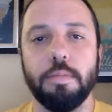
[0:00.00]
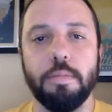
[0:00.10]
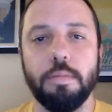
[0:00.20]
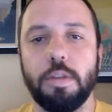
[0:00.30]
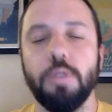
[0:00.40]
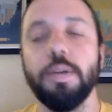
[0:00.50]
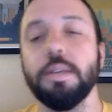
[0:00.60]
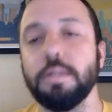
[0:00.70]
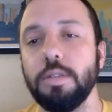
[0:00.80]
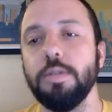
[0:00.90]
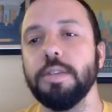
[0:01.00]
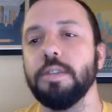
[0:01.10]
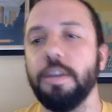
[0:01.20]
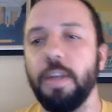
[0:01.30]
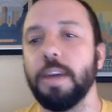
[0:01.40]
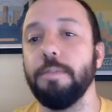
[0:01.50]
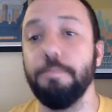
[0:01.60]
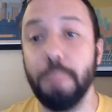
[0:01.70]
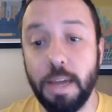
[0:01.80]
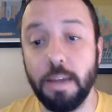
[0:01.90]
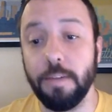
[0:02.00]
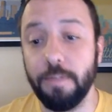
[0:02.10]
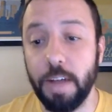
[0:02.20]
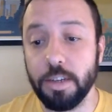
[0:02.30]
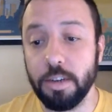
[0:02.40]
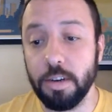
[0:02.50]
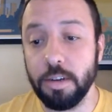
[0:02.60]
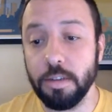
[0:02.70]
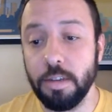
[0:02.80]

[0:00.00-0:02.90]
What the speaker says: Doing stuff like making flashcards,